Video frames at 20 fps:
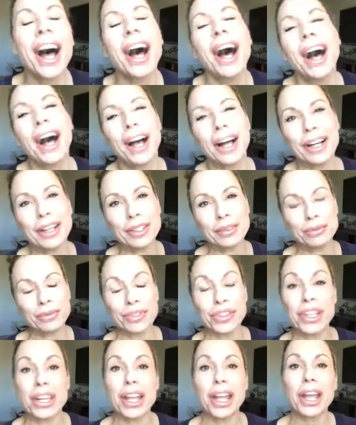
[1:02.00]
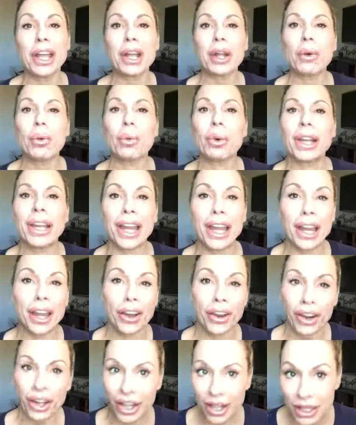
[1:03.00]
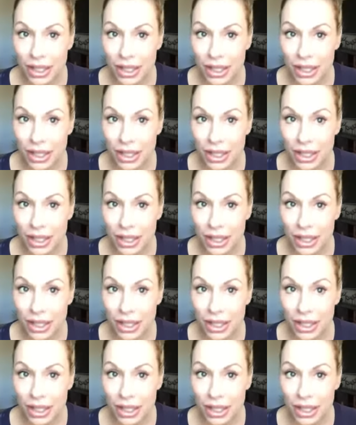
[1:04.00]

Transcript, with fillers: um, today we are going